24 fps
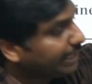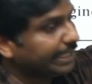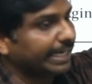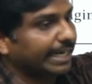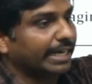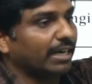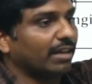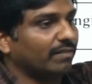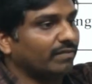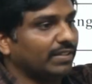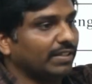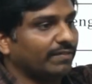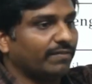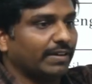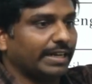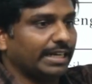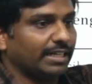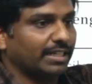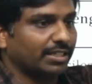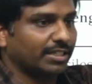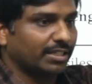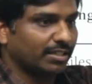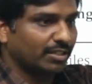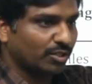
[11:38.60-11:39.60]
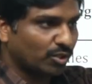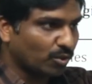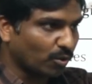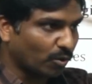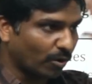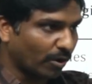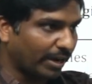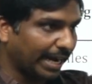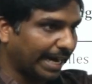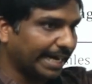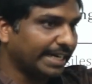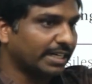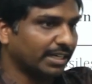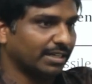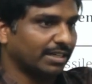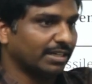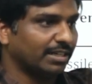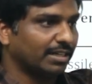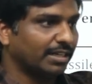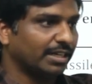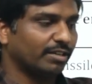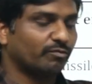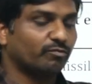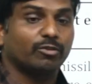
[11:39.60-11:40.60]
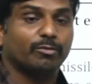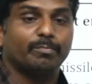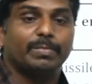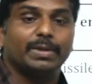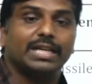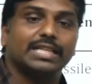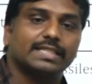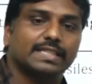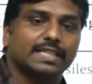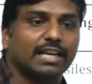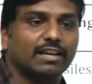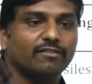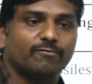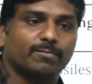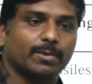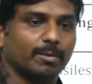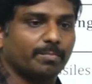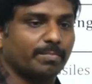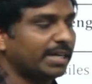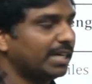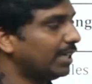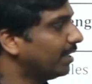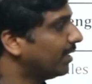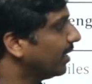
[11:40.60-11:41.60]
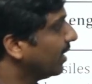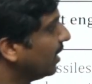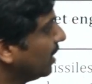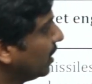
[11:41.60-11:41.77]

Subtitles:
of the flight. So guided, it would be self-propelled. So